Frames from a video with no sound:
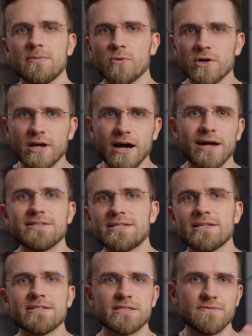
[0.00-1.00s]
more
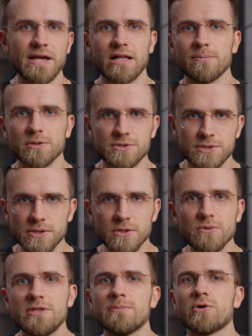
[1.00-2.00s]
content is available to
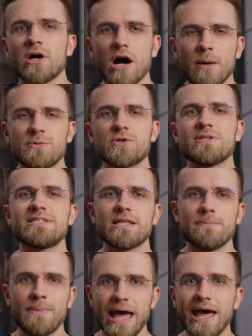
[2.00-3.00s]
you, the more options
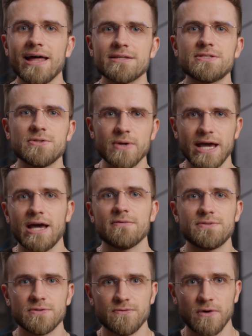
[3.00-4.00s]
and paths you have
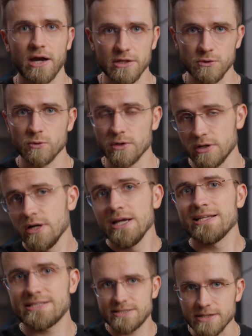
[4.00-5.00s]
to find your
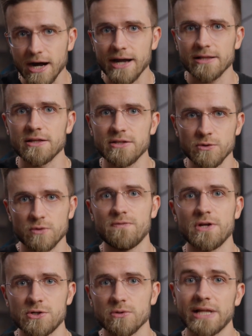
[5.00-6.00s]
style and your visual